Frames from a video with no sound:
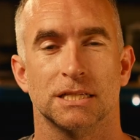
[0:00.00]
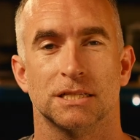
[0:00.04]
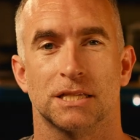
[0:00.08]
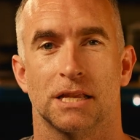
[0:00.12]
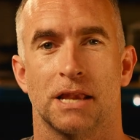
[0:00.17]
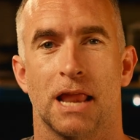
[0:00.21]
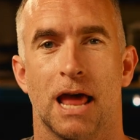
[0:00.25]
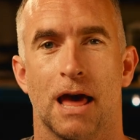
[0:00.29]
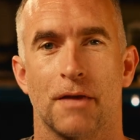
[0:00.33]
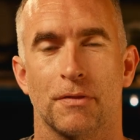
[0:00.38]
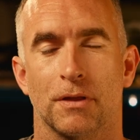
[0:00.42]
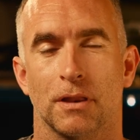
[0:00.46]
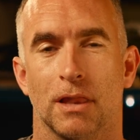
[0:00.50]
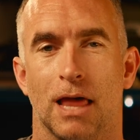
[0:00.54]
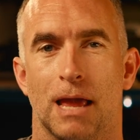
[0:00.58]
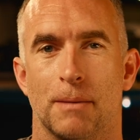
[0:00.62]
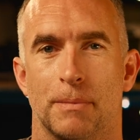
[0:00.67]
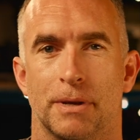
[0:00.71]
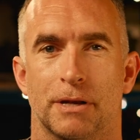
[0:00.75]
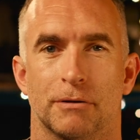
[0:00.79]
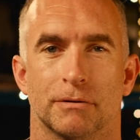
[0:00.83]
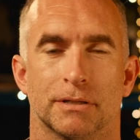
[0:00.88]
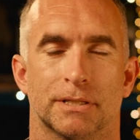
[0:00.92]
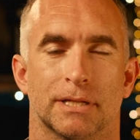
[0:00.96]
So now the light
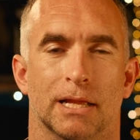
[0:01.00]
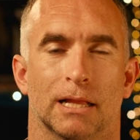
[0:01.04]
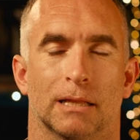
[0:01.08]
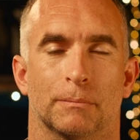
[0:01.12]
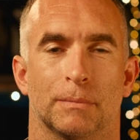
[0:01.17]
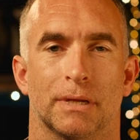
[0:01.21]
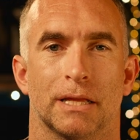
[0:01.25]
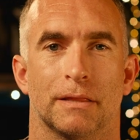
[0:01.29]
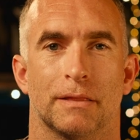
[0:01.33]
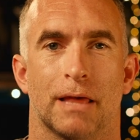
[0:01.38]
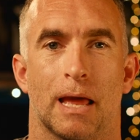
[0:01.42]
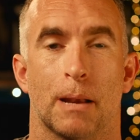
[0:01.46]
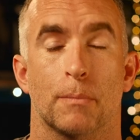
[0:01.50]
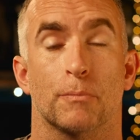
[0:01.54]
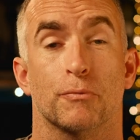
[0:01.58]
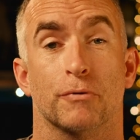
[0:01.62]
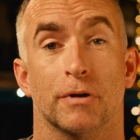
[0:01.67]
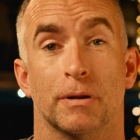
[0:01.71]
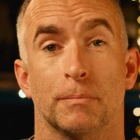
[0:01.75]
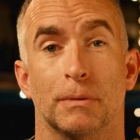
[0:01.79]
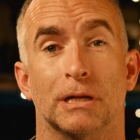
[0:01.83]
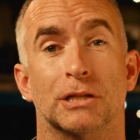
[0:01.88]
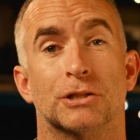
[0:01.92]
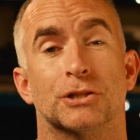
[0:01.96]
meter is telling me that
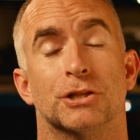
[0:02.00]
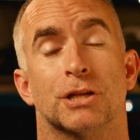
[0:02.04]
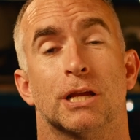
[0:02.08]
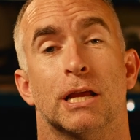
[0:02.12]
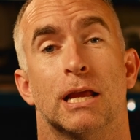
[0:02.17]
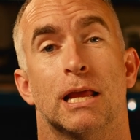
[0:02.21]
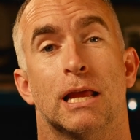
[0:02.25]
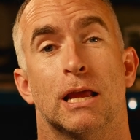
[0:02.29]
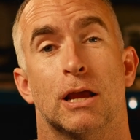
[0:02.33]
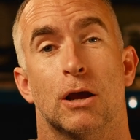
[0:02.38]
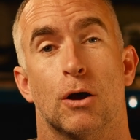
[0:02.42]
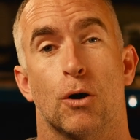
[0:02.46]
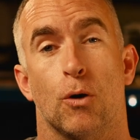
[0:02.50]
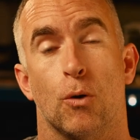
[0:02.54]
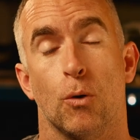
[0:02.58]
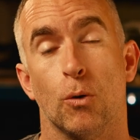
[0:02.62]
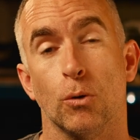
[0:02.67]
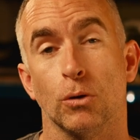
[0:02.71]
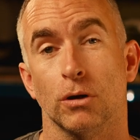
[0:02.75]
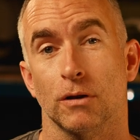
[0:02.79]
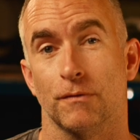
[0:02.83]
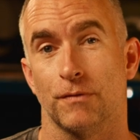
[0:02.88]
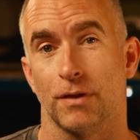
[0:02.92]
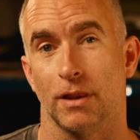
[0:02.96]
pretty much
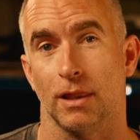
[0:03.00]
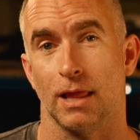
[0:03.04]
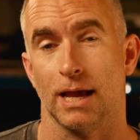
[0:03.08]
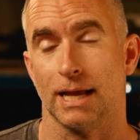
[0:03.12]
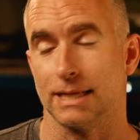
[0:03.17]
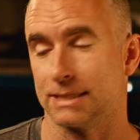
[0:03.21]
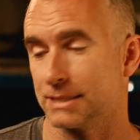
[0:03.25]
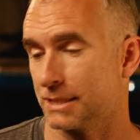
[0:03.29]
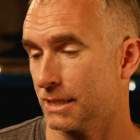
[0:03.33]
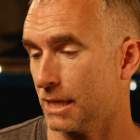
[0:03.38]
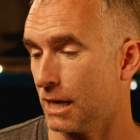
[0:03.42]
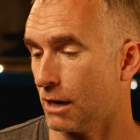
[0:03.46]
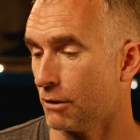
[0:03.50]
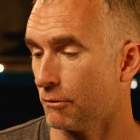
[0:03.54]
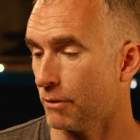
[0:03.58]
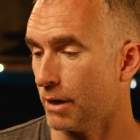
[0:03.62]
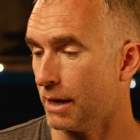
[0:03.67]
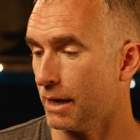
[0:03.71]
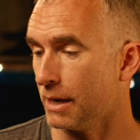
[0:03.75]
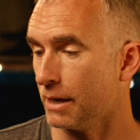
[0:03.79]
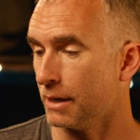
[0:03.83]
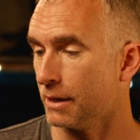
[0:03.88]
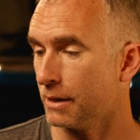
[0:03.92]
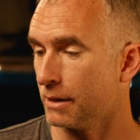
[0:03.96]
all of the lights are
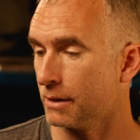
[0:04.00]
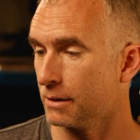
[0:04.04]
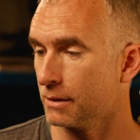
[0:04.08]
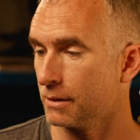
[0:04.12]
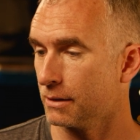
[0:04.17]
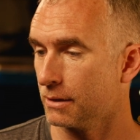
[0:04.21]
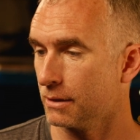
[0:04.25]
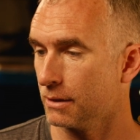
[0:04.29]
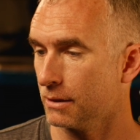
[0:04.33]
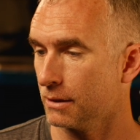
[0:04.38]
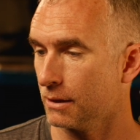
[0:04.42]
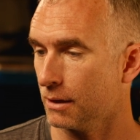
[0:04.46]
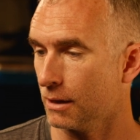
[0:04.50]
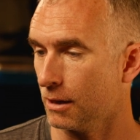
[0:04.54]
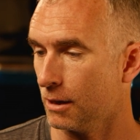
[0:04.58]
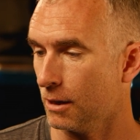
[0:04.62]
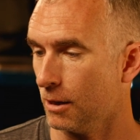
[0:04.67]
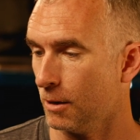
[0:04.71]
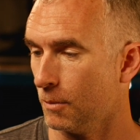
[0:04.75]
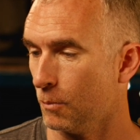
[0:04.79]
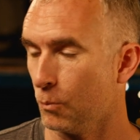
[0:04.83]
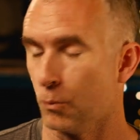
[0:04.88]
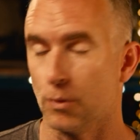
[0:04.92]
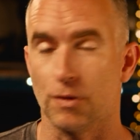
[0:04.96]
in
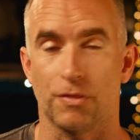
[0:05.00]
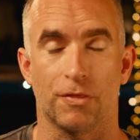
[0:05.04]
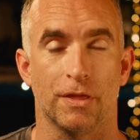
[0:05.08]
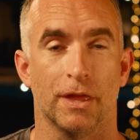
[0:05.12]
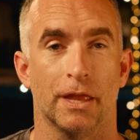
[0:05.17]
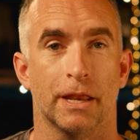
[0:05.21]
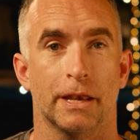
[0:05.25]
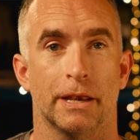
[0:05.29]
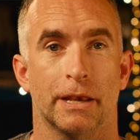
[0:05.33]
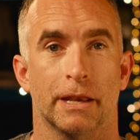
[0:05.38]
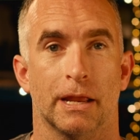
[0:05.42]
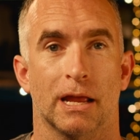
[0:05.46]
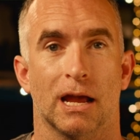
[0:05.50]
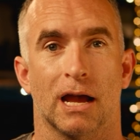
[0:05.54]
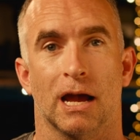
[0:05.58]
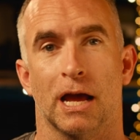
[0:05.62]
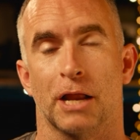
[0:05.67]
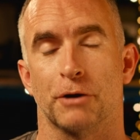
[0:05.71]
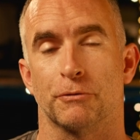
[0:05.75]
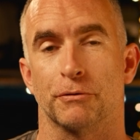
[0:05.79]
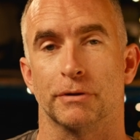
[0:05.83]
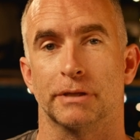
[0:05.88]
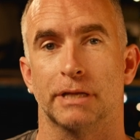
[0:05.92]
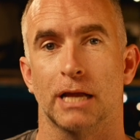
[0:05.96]
within
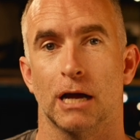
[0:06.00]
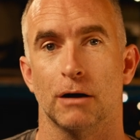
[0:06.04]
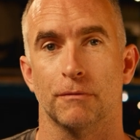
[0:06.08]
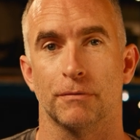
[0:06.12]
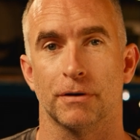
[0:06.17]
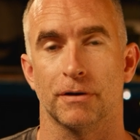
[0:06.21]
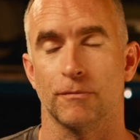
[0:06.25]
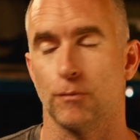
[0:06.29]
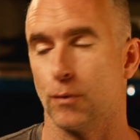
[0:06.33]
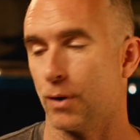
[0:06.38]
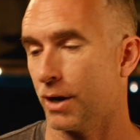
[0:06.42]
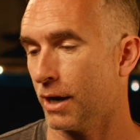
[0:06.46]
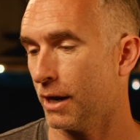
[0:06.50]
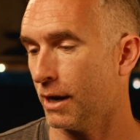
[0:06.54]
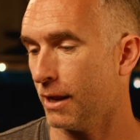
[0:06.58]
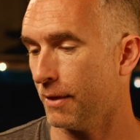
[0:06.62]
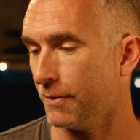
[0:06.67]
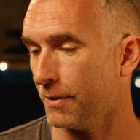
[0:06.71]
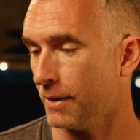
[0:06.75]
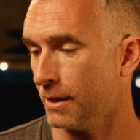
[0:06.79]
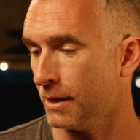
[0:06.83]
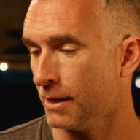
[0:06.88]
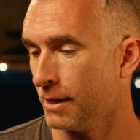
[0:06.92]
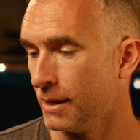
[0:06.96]
100 Kelvin of one
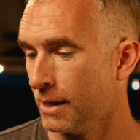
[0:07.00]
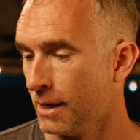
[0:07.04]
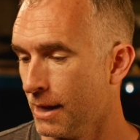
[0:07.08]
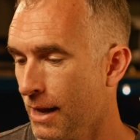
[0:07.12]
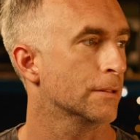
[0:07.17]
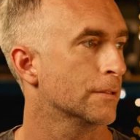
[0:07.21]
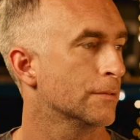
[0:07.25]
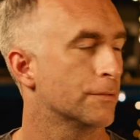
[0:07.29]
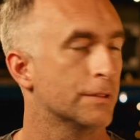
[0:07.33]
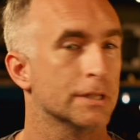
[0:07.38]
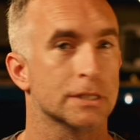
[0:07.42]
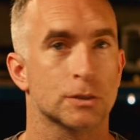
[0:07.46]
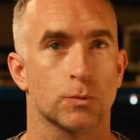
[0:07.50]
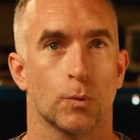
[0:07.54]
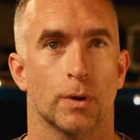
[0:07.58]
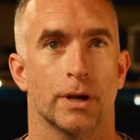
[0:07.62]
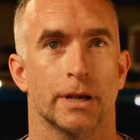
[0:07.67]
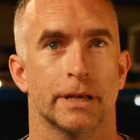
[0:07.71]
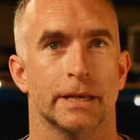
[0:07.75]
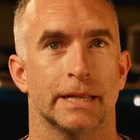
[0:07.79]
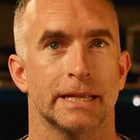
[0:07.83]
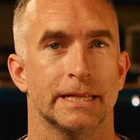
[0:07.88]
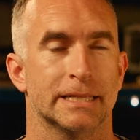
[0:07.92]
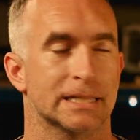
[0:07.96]
another. This
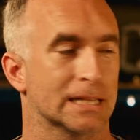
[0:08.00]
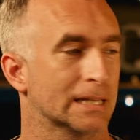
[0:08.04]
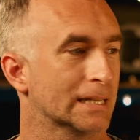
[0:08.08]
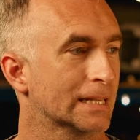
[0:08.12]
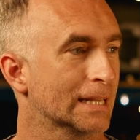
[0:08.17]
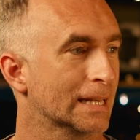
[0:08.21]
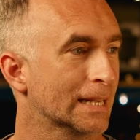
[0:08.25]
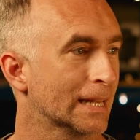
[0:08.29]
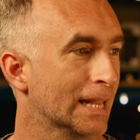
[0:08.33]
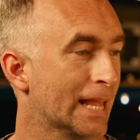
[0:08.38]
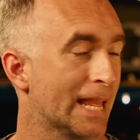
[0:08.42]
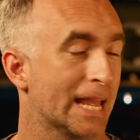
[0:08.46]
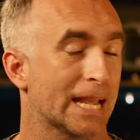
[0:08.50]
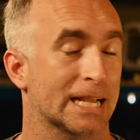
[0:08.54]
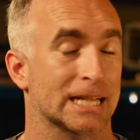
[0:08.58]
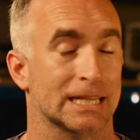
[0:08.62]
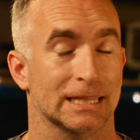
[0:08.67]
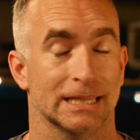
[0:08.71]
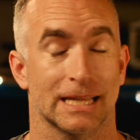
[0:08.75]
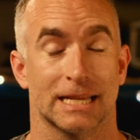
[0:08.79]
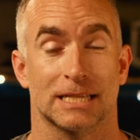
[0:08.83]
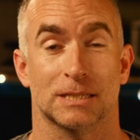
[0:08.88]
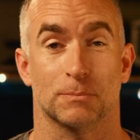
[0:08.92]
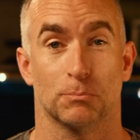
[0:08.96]
one needs a little
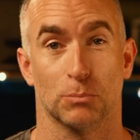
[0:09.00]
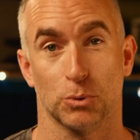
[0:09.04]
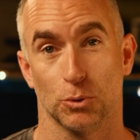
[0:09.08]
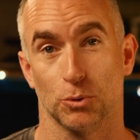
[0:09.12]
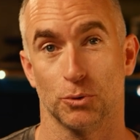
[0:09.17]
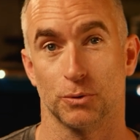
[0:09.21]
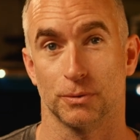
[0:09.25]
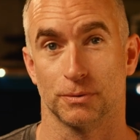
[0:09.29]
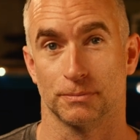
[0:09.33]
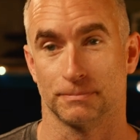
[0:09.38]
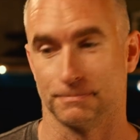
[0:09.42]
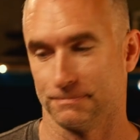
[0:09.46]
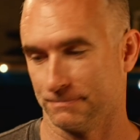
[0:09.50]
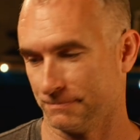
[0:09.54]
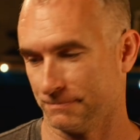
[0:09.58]
less blue.